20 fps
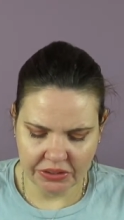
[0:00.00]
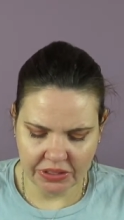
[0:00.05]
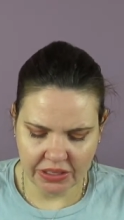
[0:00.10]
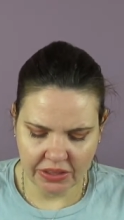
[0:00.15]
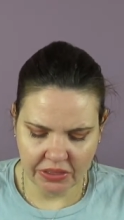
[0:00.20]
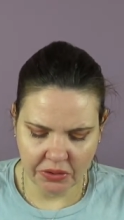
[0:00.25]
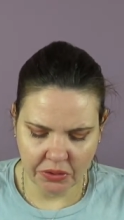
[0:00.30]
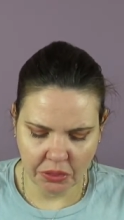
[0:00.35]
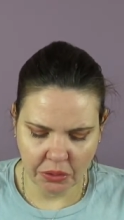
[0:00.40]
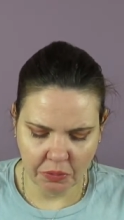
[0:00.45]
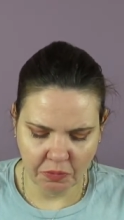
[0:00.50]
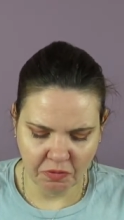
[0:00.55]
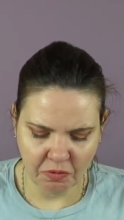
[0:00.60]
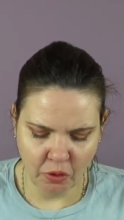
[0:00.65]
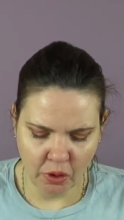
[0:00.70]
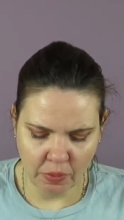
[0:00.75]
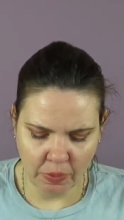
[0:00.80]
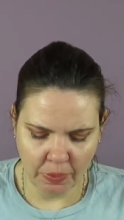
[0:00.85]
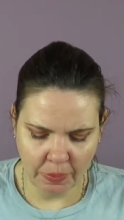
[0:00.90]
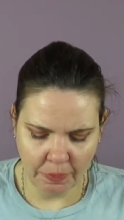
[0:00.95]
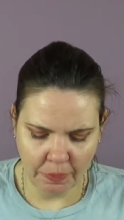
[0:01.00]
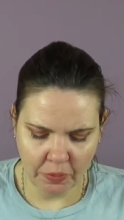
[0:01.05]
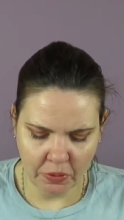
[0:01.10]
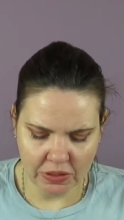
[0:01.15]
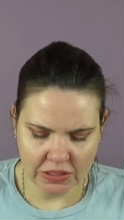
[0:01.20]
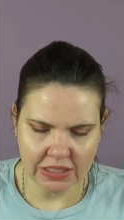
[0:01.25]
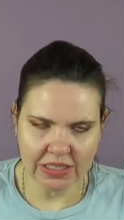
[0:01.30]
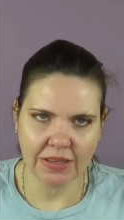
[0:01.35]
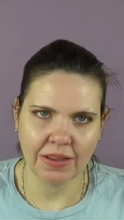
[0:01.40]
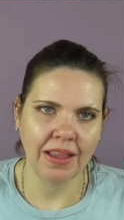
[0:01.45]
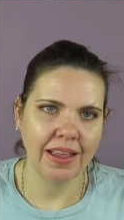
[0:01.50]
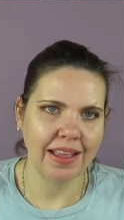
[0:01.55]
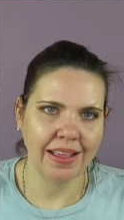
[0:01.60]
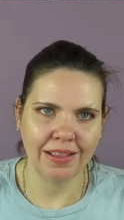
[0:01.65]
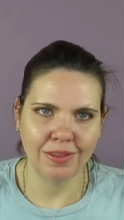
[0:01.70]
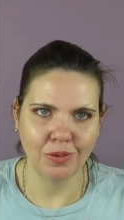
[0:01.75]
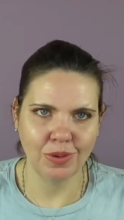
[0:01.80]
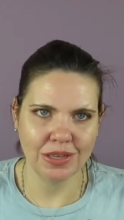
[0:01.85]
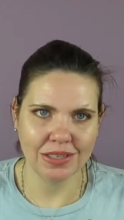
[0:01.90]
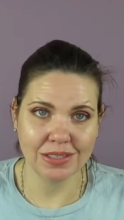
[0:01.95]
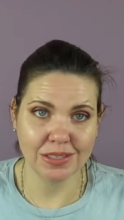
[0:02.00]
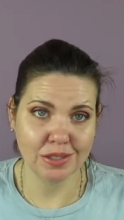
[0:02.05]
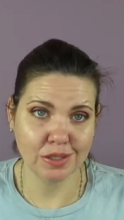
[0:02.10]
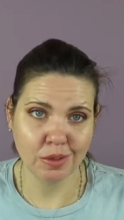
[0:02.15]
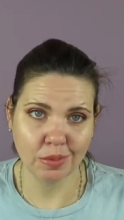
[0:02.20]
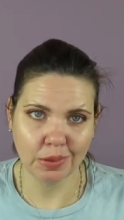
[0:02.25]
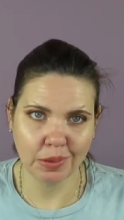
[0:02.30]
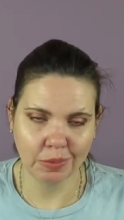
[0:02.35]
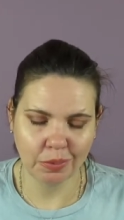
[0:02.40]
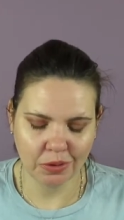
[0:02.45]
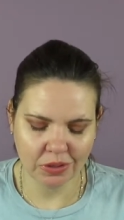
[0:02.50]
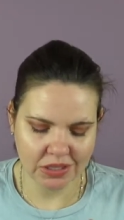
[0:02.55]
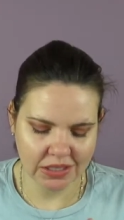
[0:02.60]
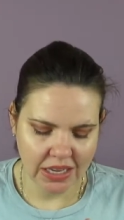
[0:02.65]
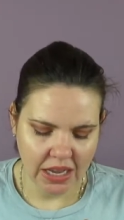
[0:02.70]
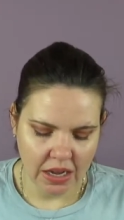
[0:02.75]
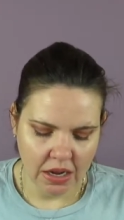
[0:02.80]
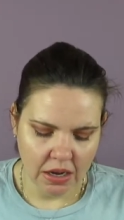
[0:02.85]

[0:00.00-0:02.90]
the other four purples, the Halliwell Sister purples,